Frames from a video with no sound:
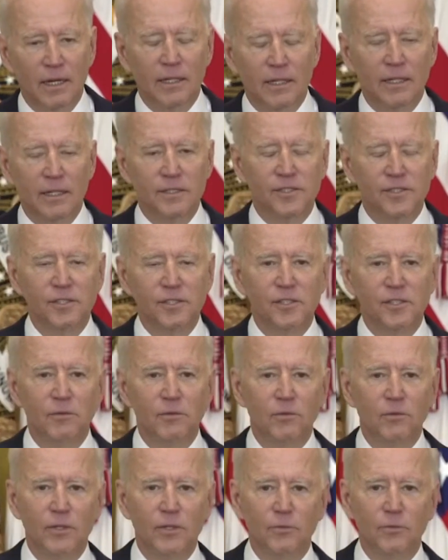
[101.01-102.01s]
consistent
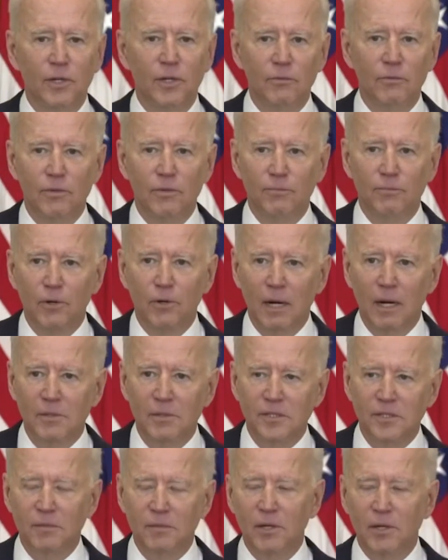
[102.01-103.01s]
with what we
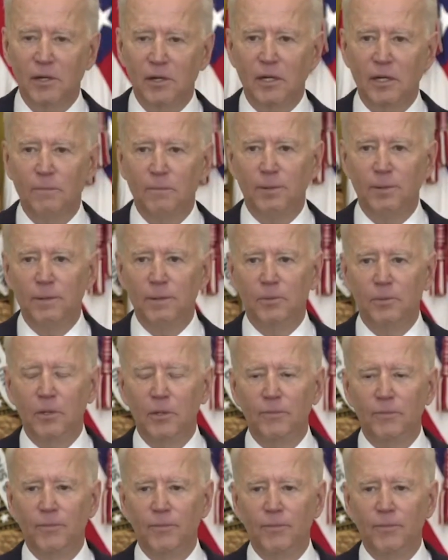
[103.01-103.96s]
promised the American people.